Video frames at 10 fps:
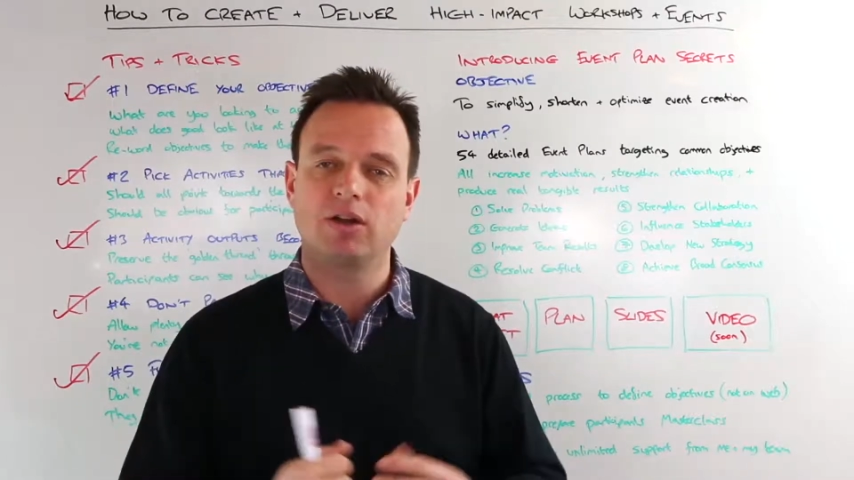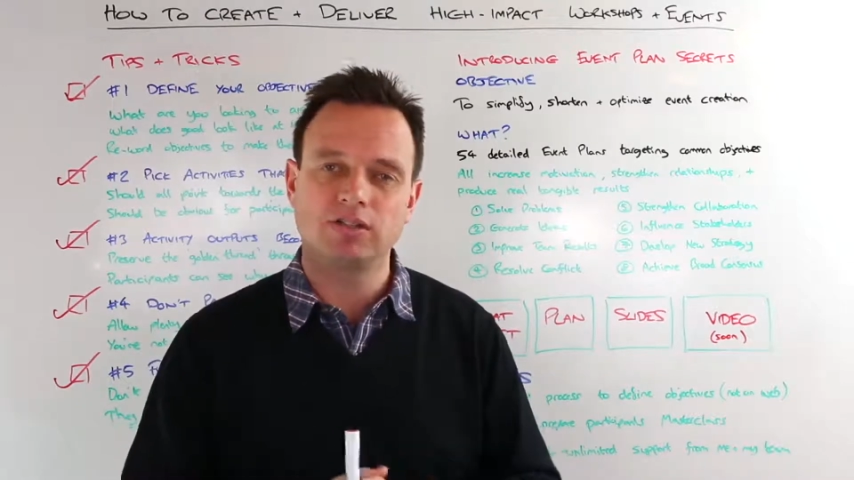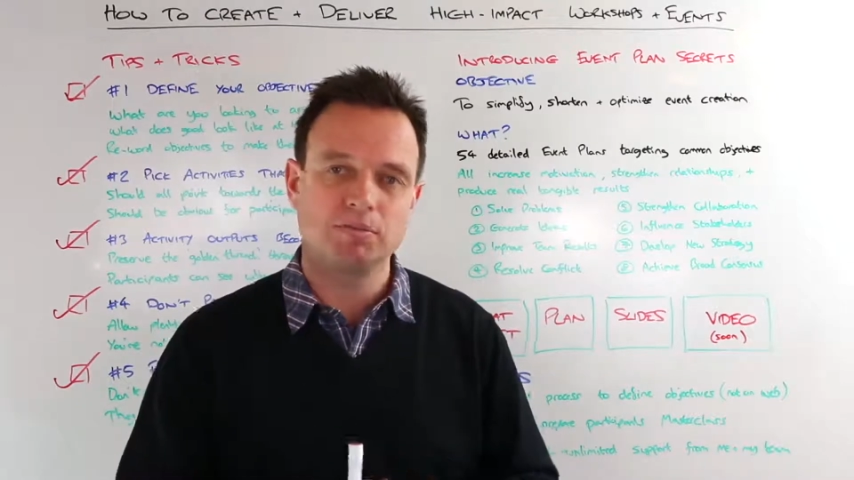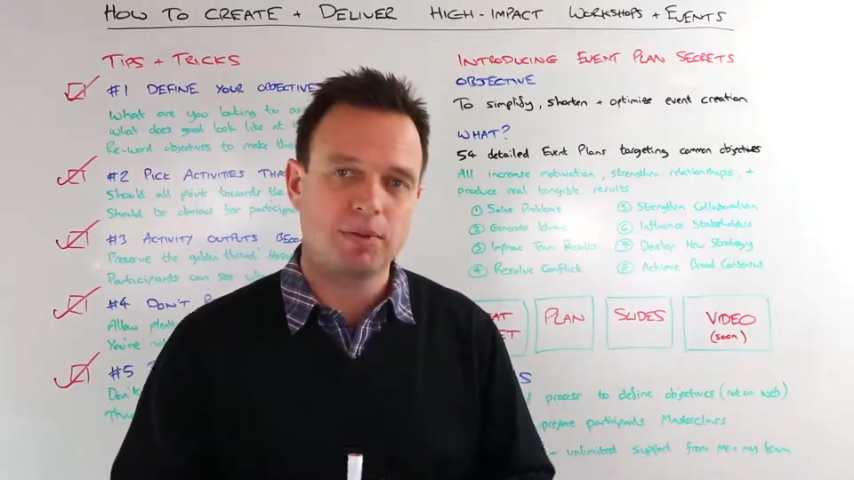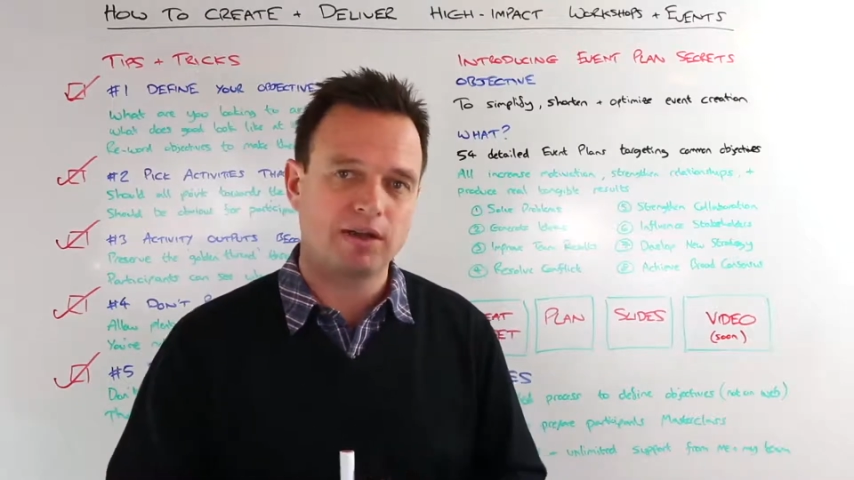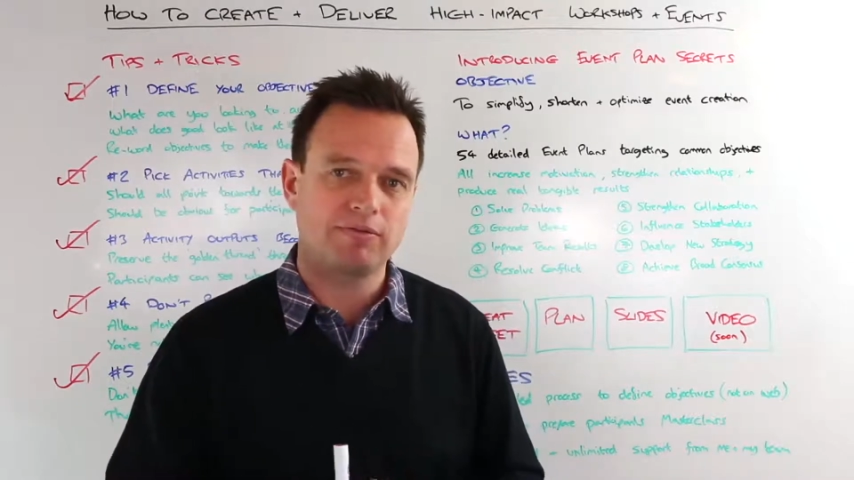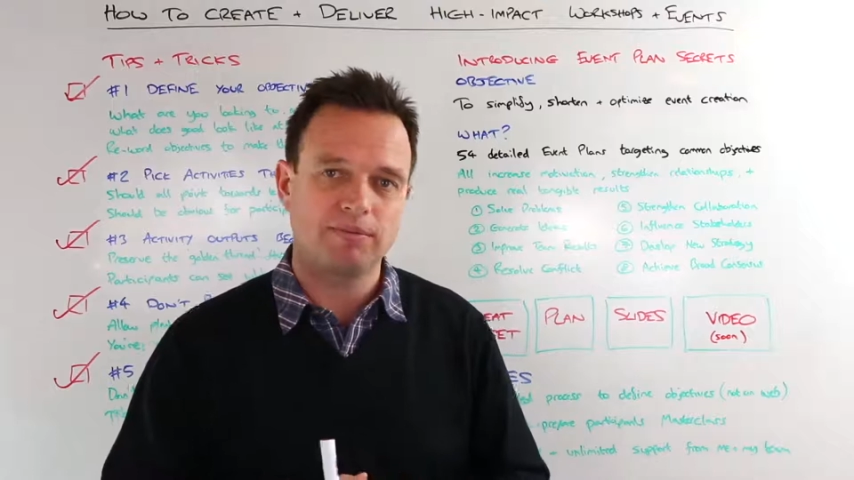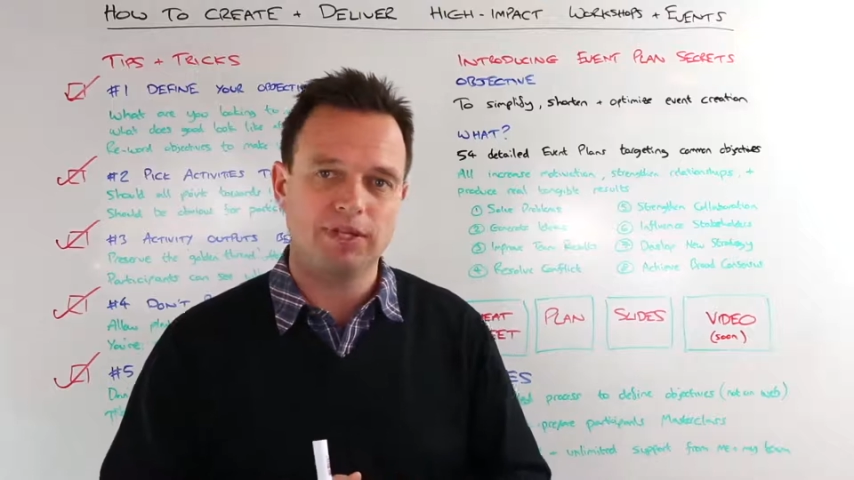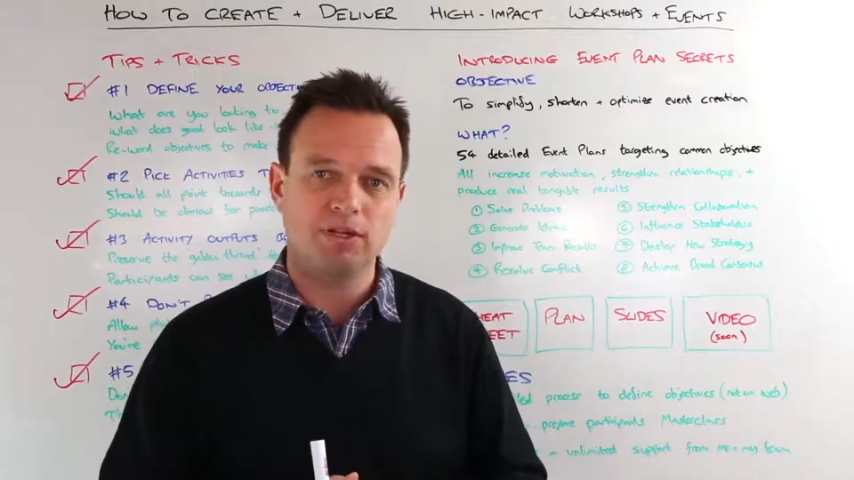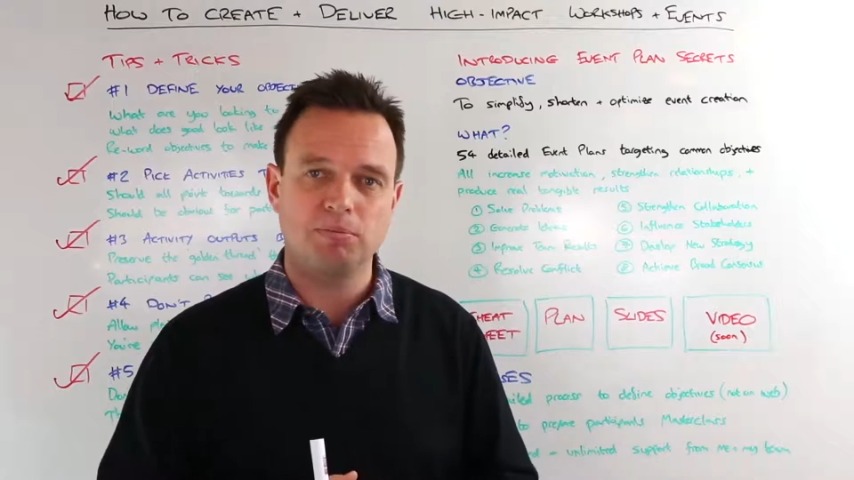answer back
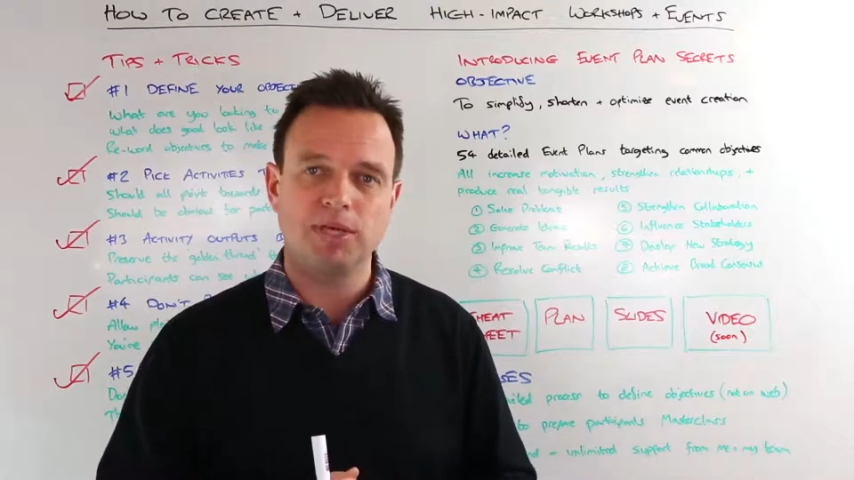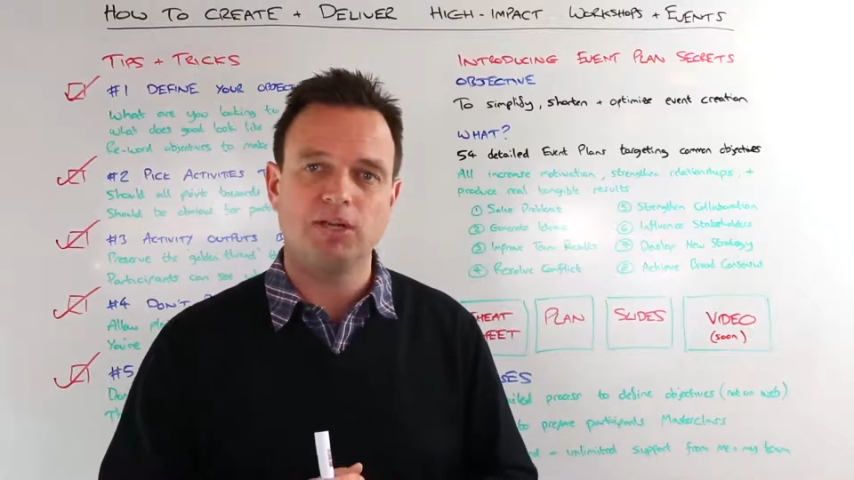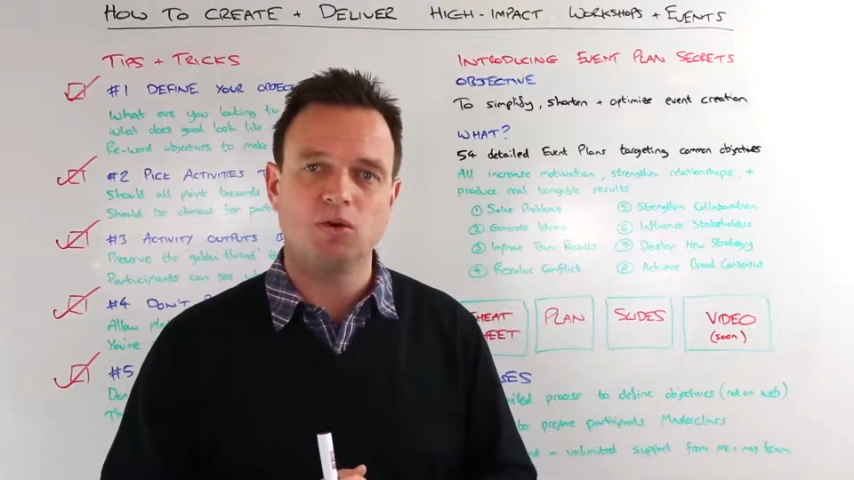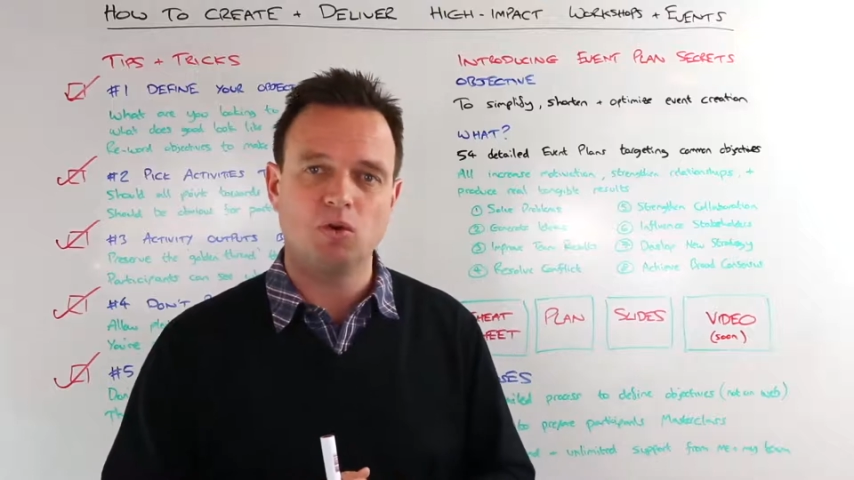from either me